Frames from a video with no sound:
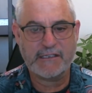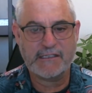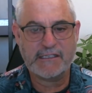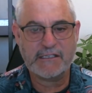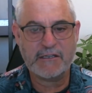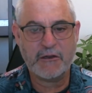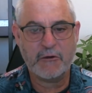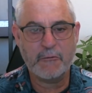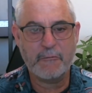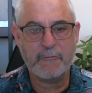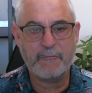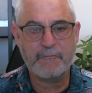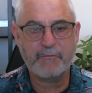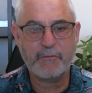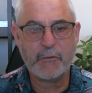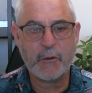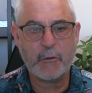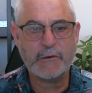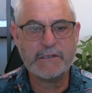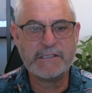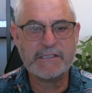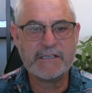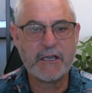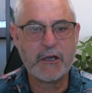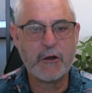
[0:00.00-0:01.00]
So
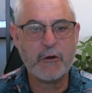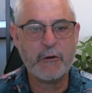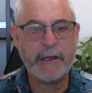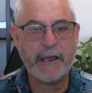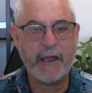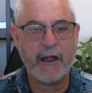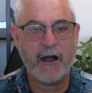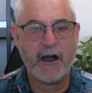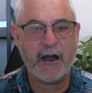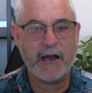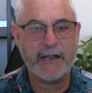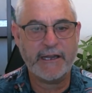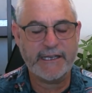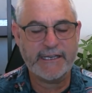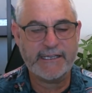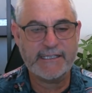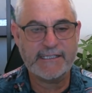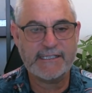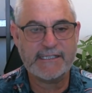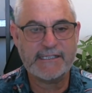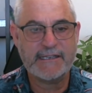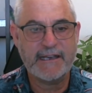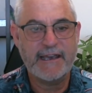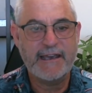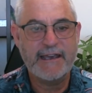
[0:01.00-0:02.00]
what's going on
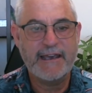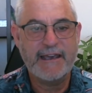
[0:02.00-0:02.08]
is